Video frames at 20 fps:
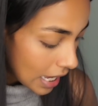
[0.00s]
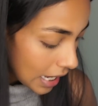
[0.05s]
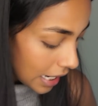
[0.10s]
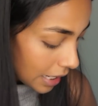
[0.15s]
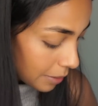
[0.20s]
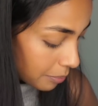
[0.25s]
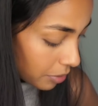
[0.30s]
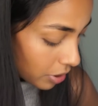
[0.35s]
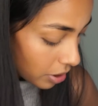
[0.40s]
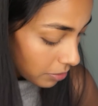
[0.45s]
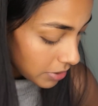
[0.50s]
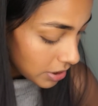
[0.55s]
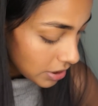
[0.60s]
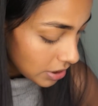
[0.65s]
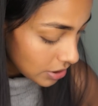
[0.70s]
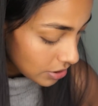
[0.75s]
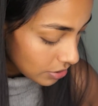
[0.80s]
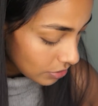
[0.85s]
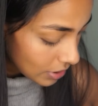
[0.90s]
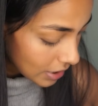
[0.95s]
I
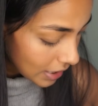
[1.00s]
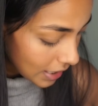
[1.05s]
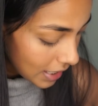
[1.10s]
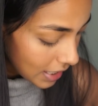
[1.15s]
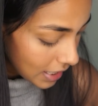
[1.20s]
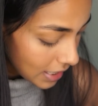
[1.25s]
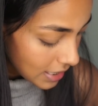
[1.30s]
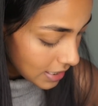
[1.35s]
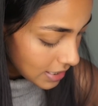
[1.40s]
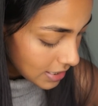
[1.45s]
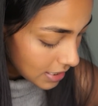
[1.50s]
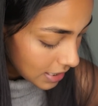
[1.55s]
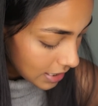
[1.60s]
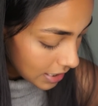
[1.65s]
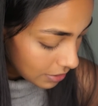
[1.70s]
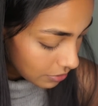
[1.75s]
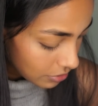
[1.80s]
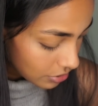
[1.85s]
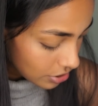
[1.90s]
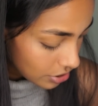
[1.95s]
promised you guys that
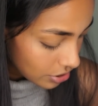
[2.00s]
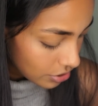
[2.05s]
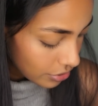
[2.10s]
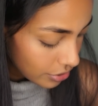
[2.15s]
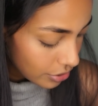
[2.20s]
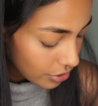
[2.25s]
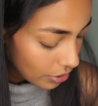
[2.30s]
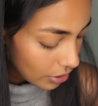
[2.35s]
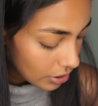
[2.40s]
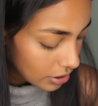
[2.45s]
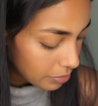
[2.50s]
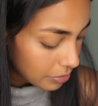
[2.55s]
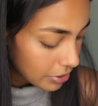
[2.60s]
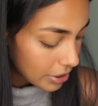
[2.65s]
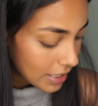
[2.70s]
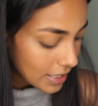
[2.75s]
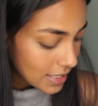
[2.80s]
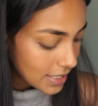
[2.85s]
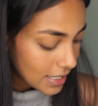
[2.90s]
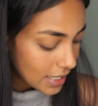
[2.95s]
I would show you all the
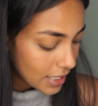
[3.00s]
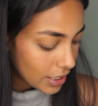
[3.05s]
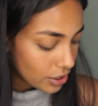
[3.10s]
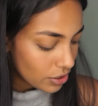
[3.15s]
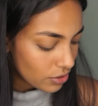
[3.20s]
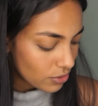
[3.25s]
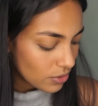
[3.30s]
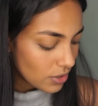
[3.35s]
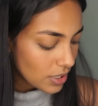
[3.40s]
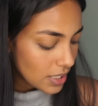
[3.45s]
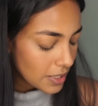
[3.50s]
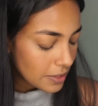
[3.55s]
products that I use.